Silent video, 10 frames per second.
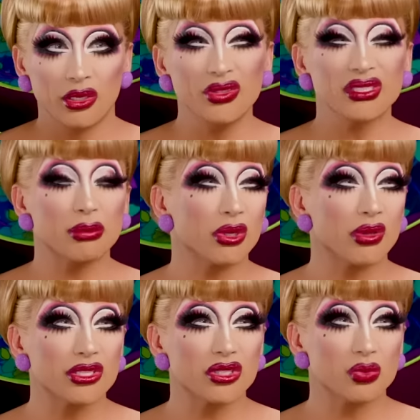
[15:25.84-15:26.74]
You're the type of girl
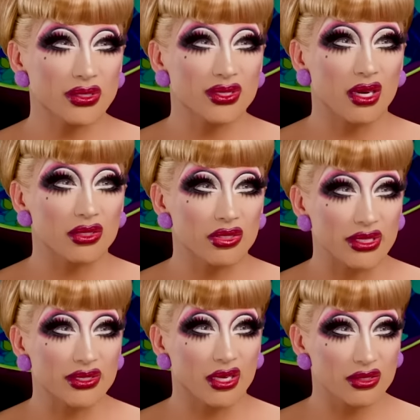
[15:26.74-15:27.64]
that just wears socks during
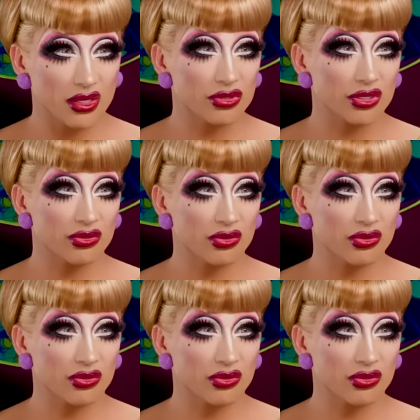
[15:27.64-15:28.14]
sex, don't you?